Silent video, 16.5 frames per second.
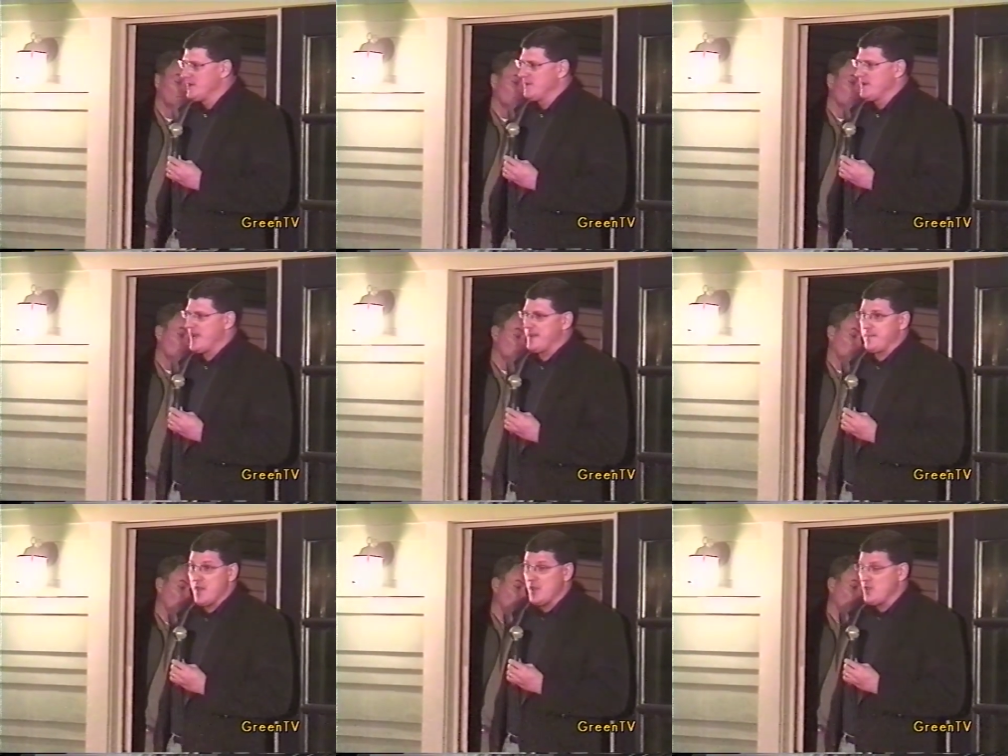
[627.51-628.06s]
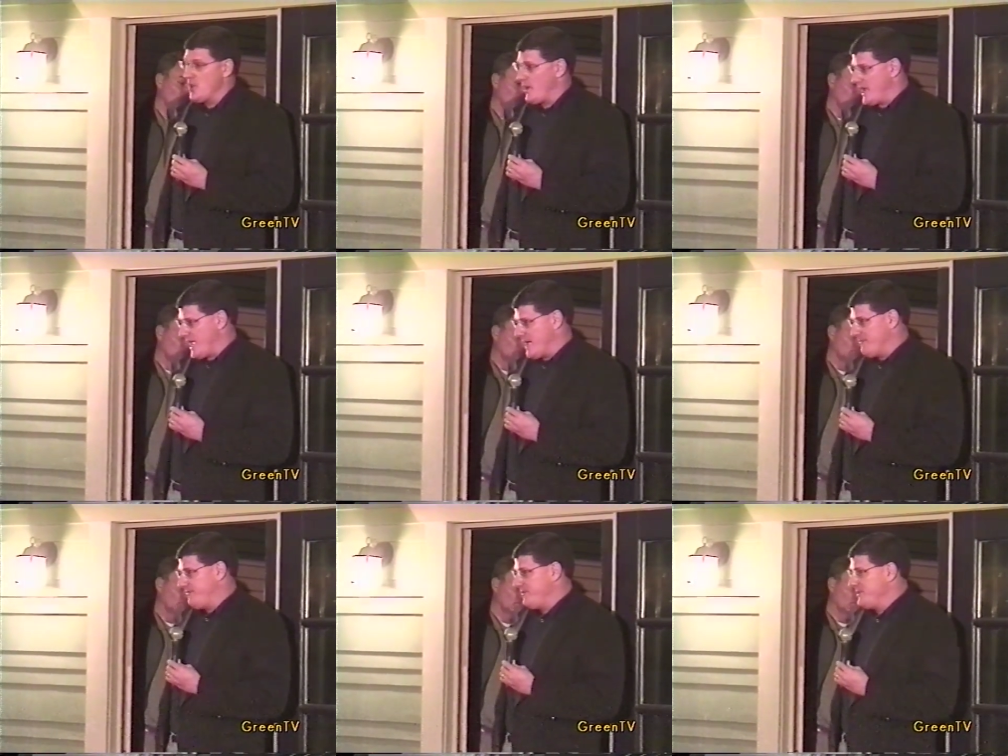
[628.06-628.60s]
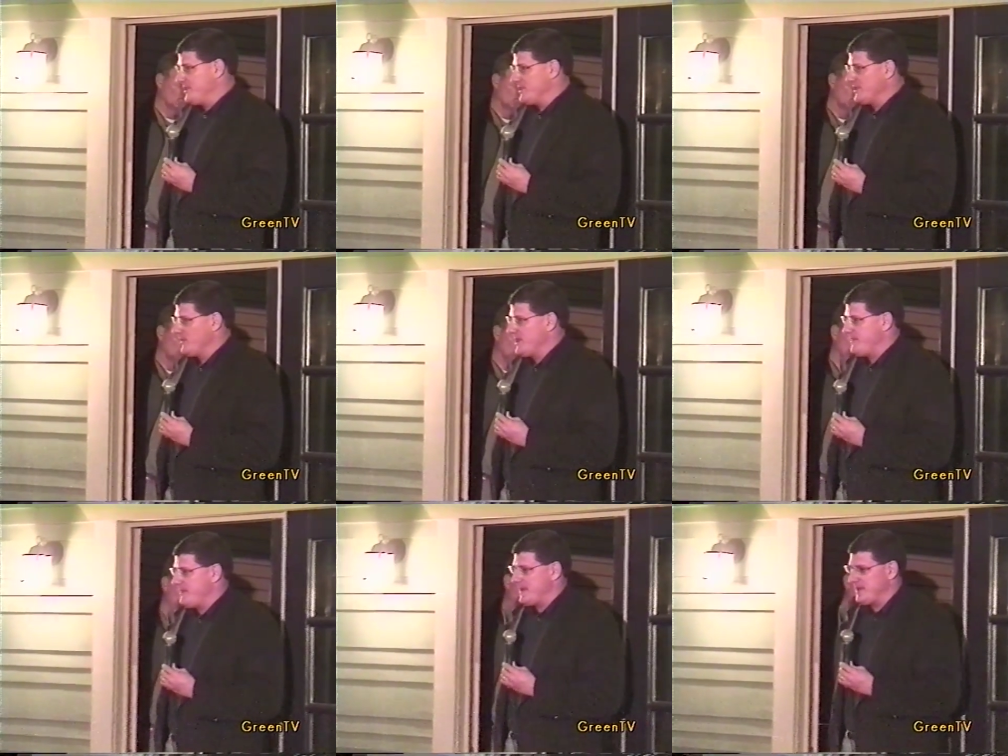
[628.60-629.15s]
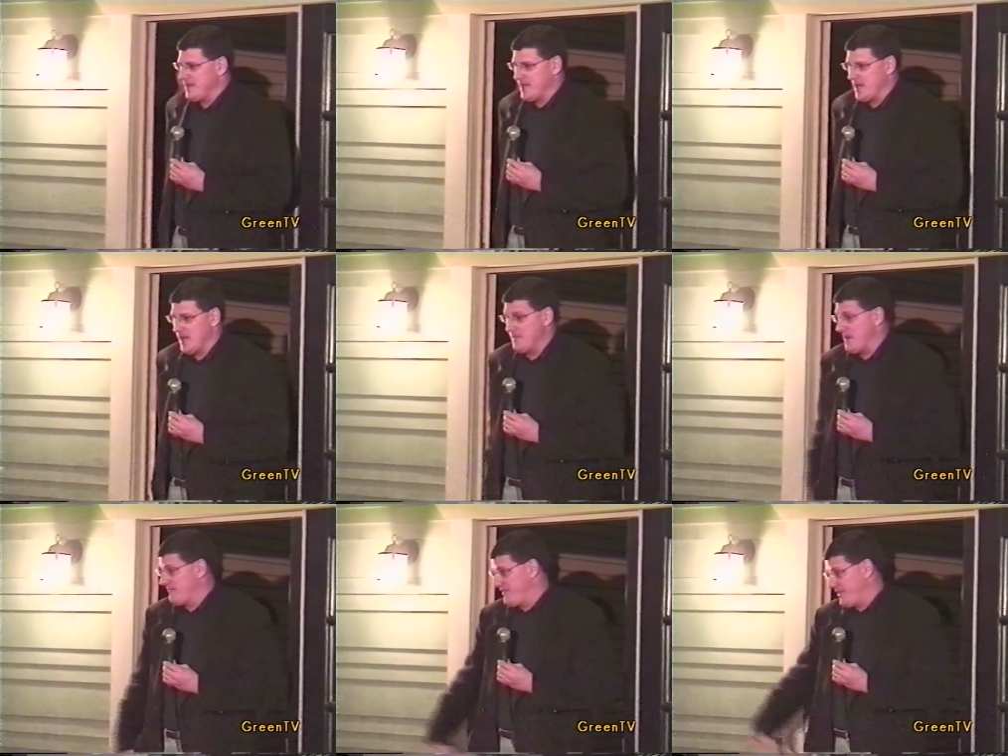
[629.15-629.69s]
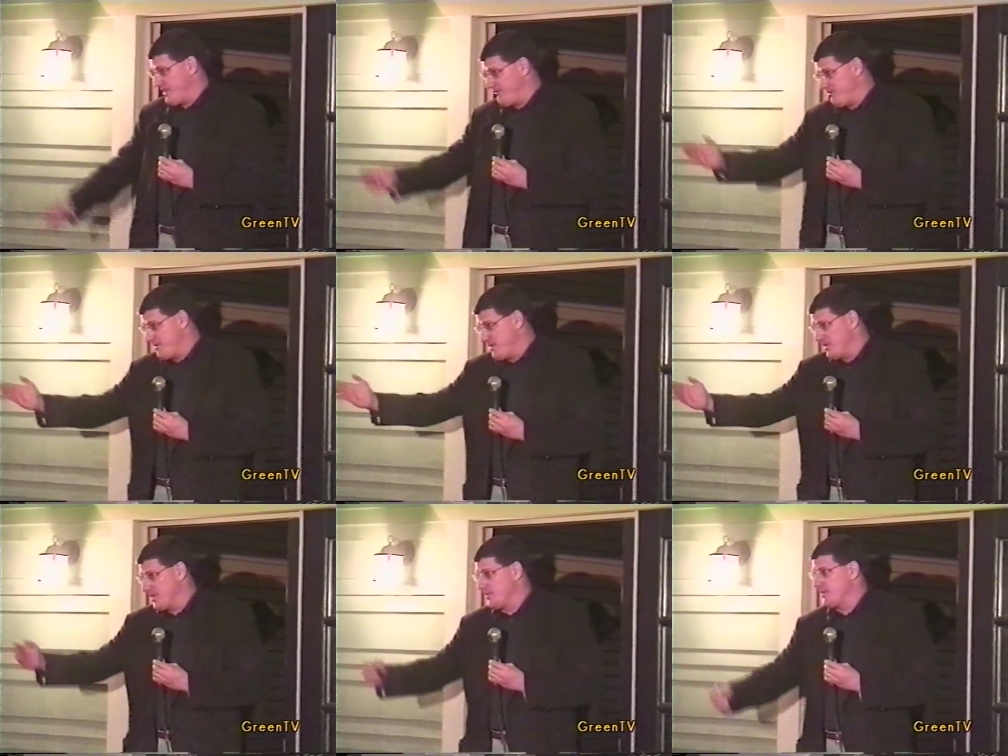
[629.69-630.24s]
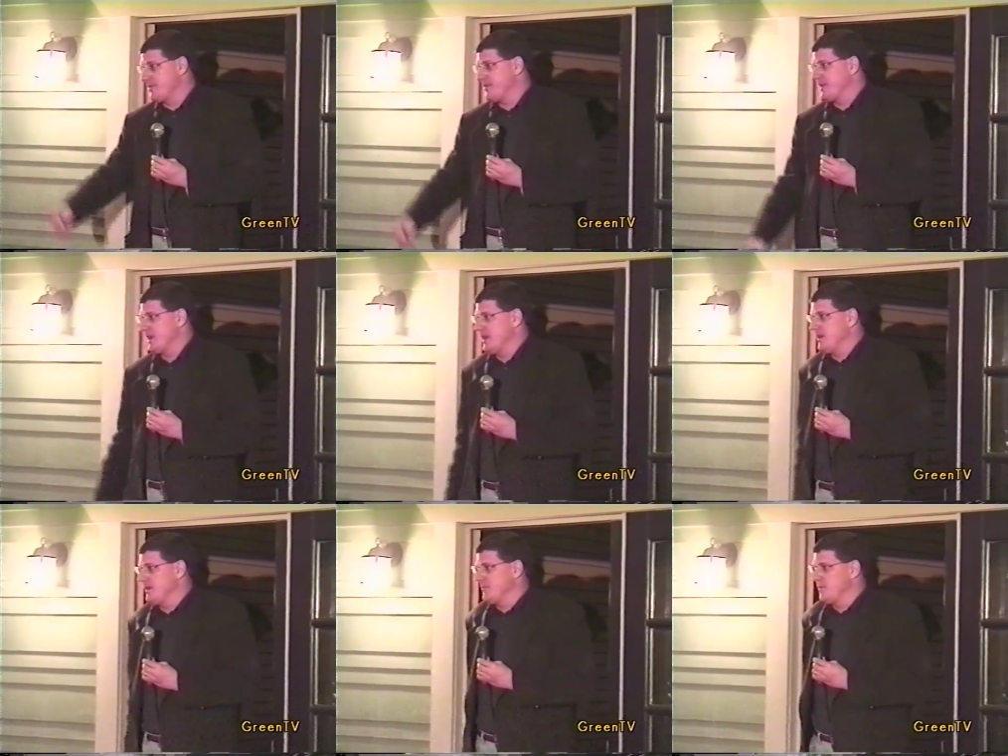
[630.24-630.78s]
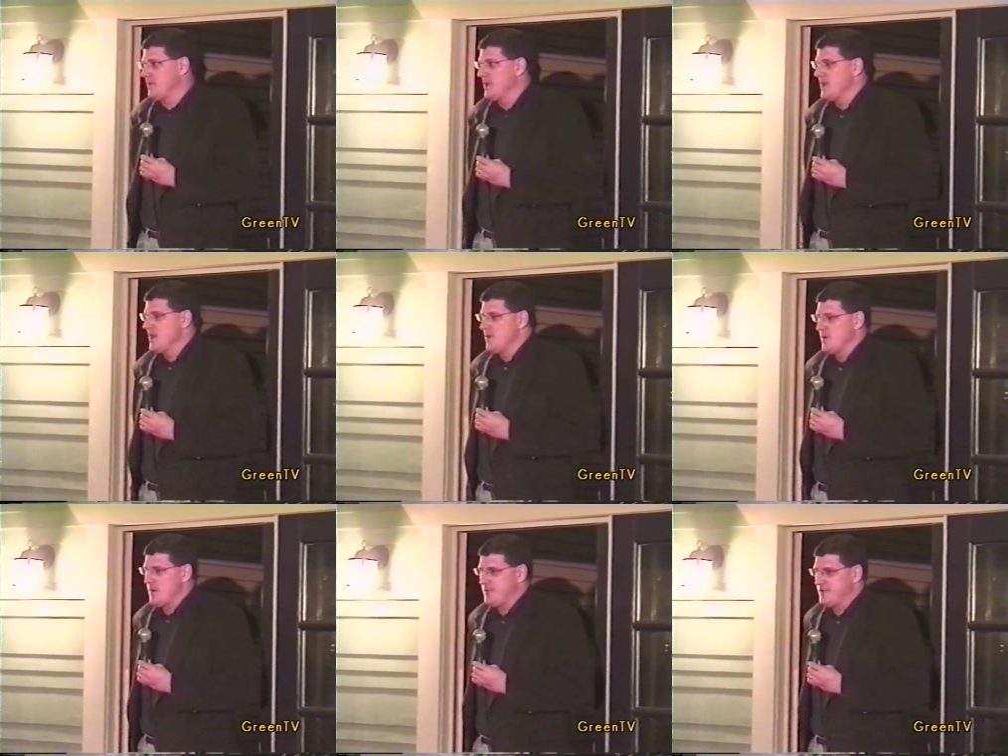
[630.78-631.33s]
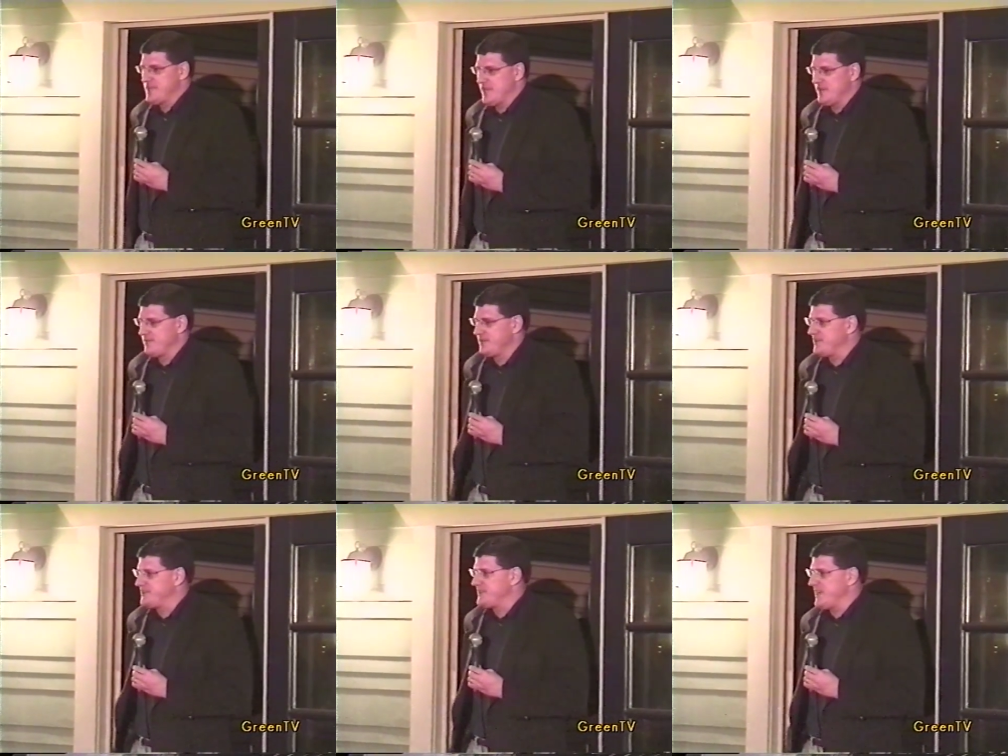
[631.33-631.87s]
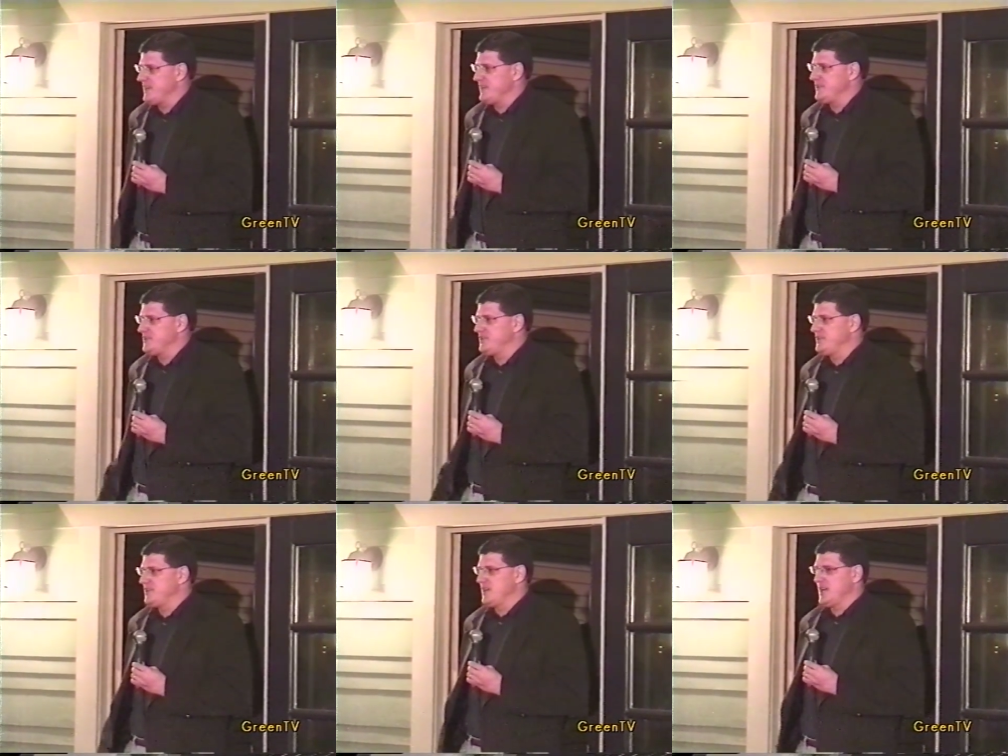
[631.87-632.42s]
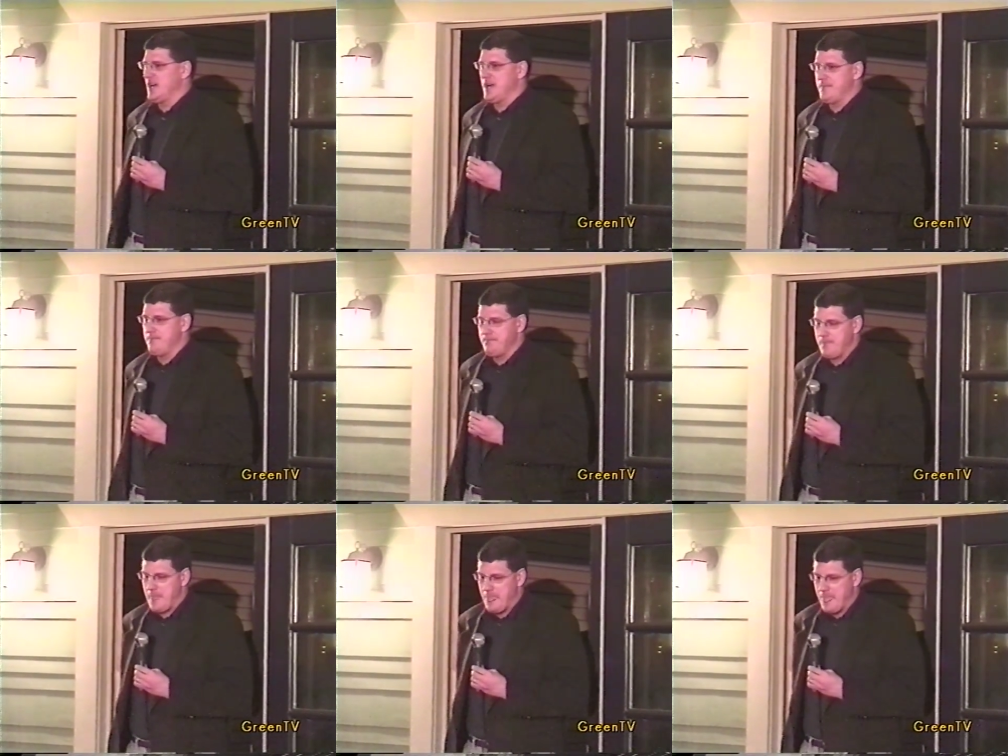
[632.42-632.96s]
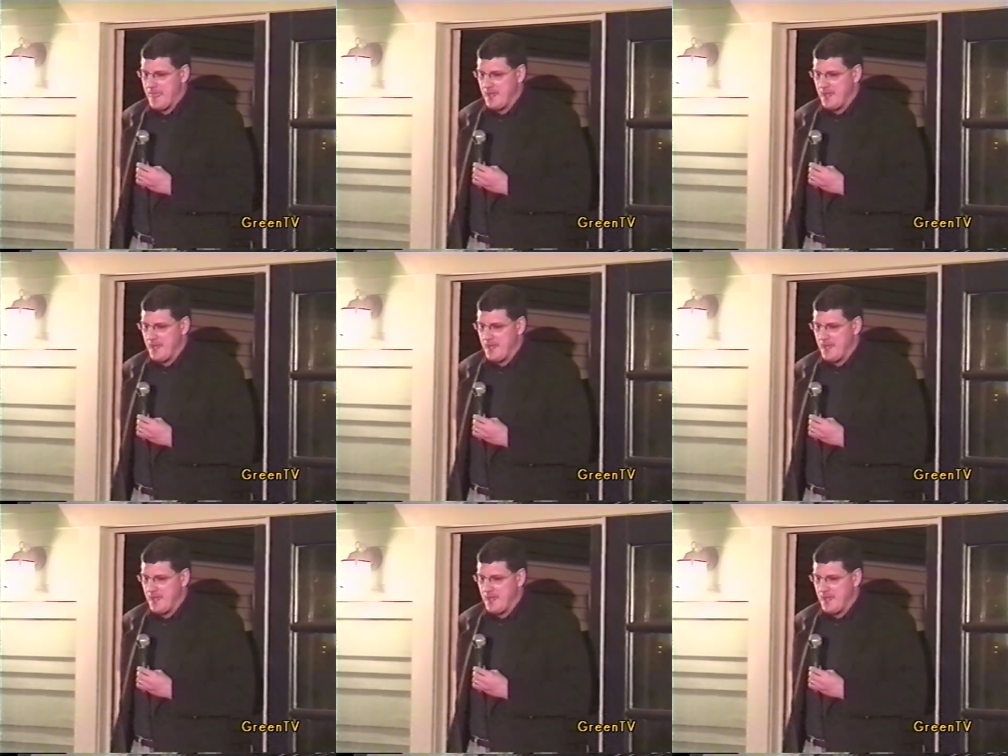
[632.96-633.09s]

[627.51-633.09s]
Right. No, I am familiar with it. Um, I'm very familiar with uh, Representative Kucinich. Um,